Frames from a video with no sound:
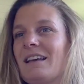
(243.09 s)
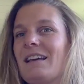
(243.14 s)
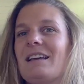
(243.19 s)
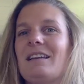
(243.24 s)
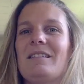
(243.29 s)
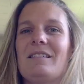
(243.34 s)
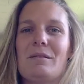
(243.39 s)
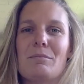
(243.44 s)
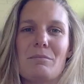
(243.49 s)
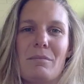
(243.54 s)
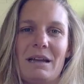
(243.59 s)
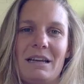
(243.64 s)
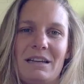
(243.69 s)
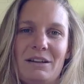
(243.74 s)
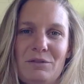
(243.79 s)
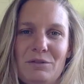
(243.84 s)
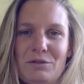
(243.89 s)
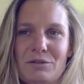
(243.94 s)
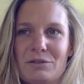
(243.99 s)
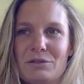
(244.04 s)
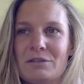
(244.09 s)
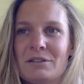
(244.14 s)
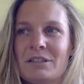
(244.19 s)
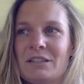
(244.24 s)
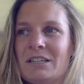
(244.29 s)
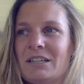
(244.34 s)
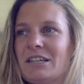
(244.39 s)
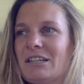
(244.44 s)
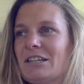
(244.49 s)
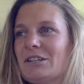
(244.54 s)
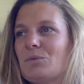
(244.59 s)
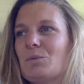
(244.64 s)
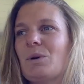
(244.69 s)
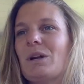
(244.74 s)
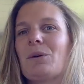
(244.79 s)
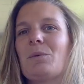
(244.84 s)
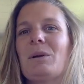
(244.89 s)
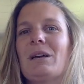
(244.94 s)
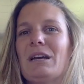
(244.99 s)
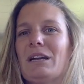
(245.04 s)
Is it meaningful? When
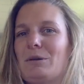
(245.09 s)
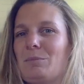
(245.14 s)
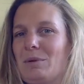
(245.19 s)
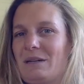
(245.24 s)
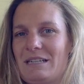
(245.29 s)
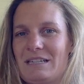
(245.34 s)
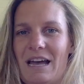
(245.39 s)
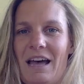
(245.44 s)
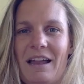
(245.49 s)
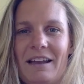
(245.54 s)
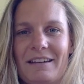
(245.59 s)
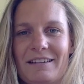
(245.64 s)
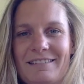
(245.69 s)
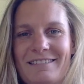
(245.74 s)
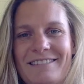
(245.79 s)
are we going to be done?